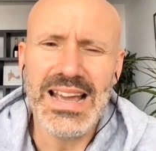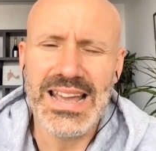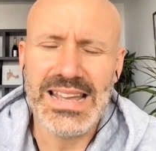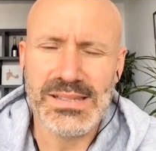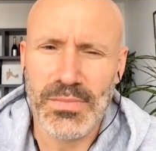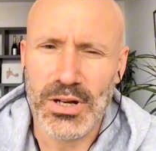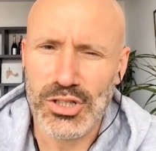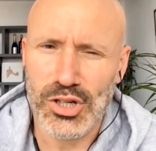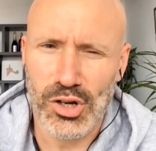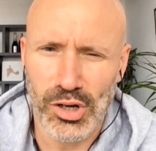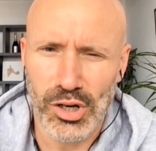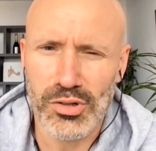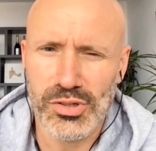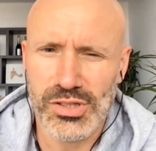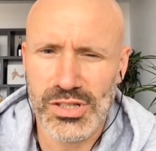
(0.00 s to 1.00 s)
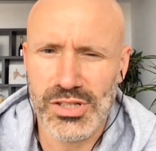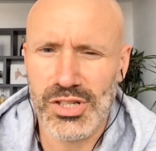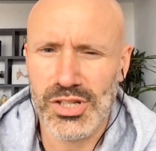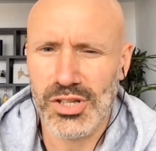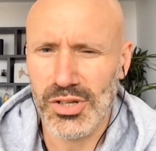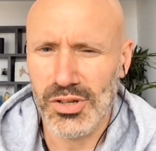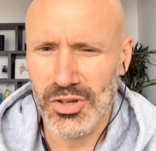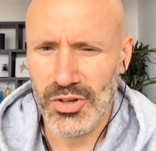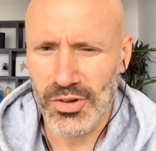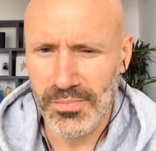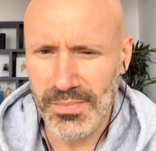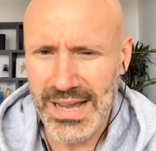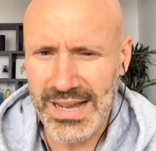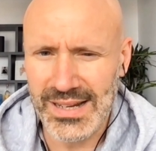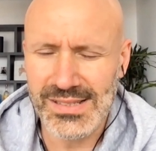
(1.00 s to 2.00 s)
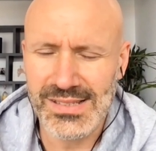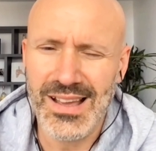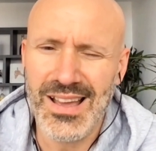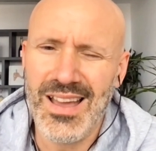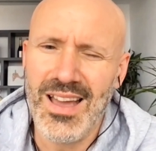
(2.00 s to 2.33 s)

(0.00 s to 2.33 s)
is much closer to your max.